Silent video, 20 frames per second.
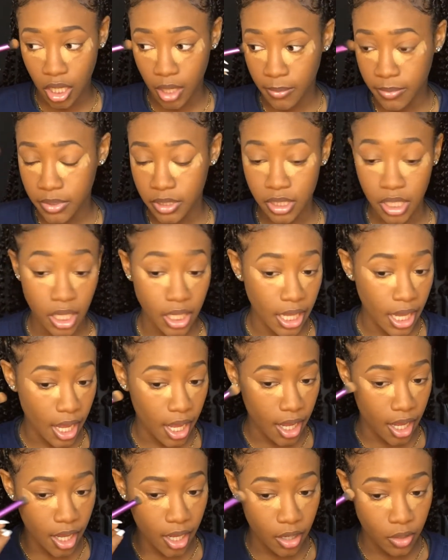So
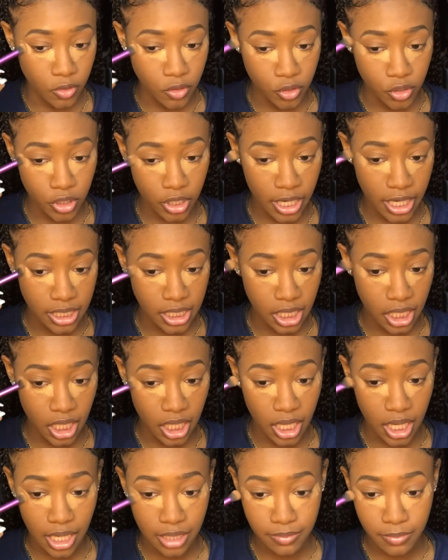yeah, should I tell you
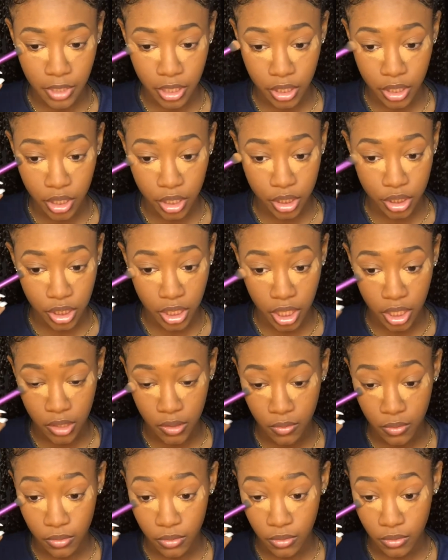guys my crush? I
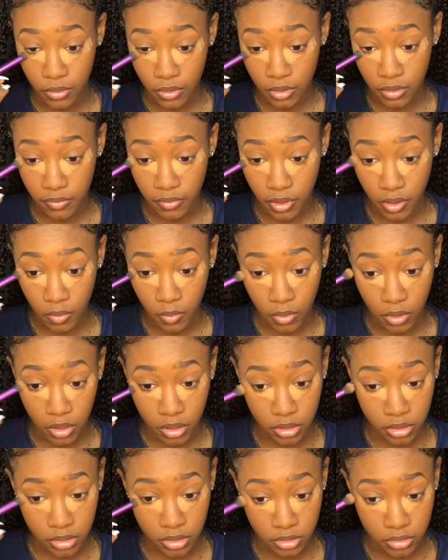don't know if I
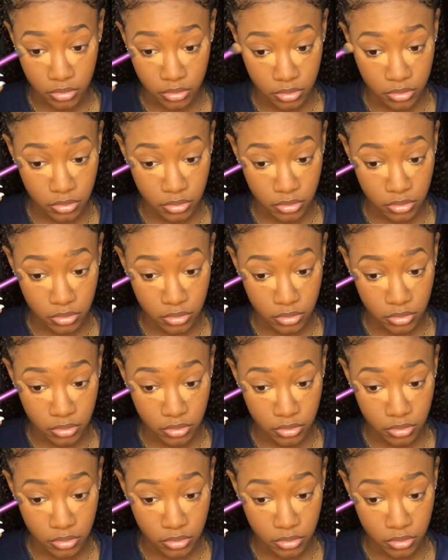want to.